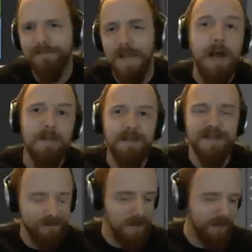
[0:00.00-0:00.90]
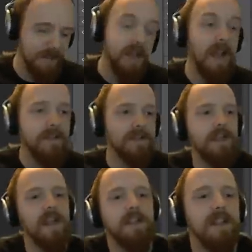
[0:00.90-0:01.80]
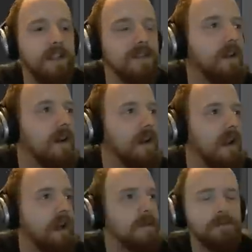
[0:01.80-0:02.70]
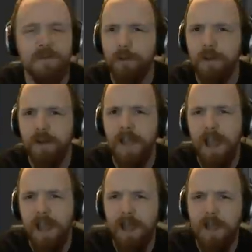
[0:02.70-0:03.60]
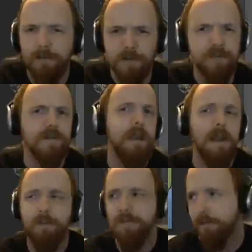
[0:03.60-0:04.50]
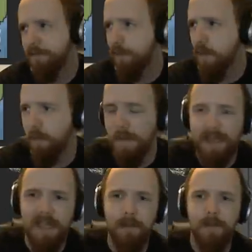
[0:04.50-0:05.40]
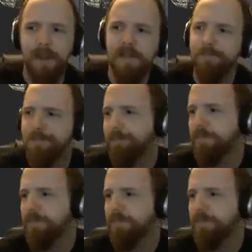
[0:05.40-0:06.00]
I'm Mister Kraken, and today, yes, I am drawing a region map for my campaign.